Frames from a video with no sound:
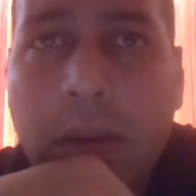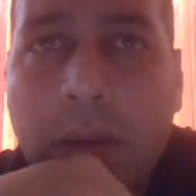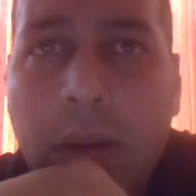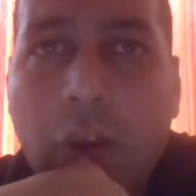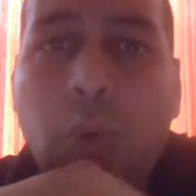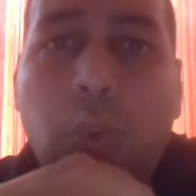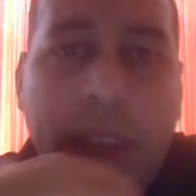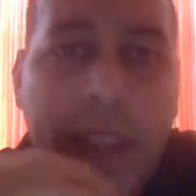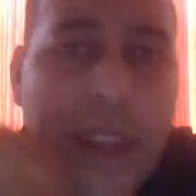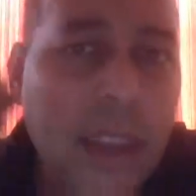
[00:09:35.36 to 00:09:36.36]
a
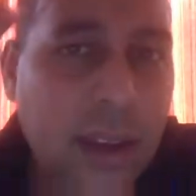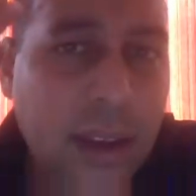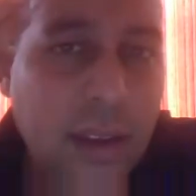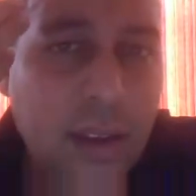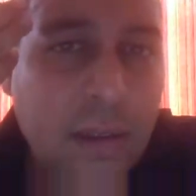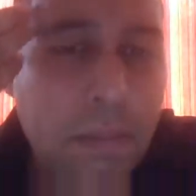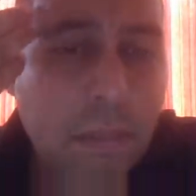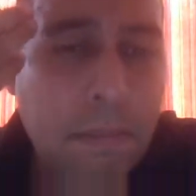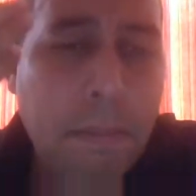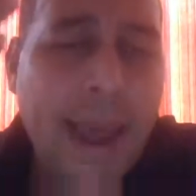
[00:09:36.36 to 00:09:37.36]

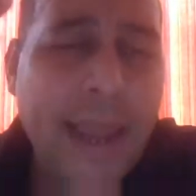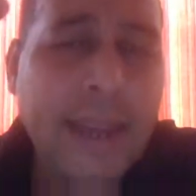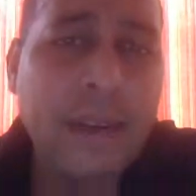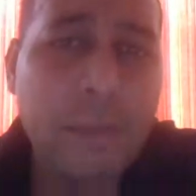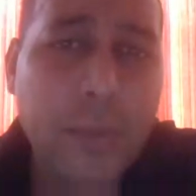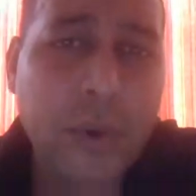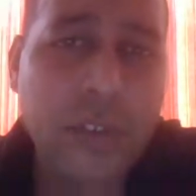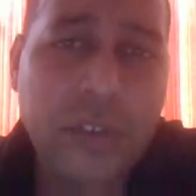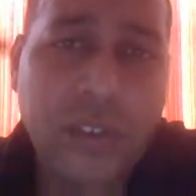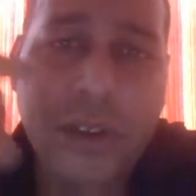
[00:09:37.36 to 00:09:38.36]
weak-minded
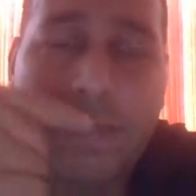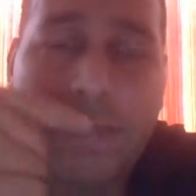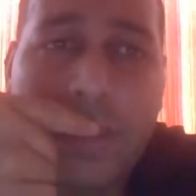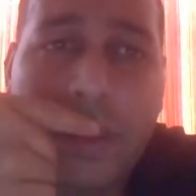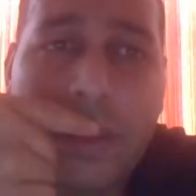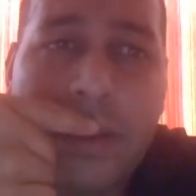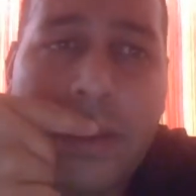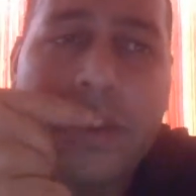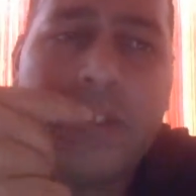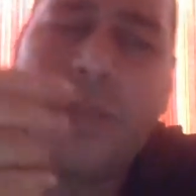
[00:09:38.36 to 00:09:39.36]
person
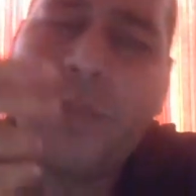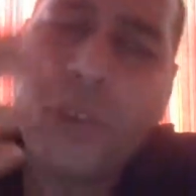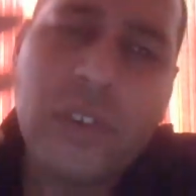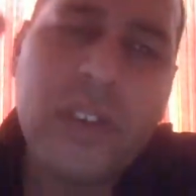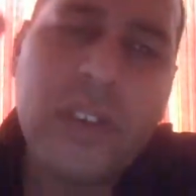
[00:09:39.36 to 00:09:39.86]
is a person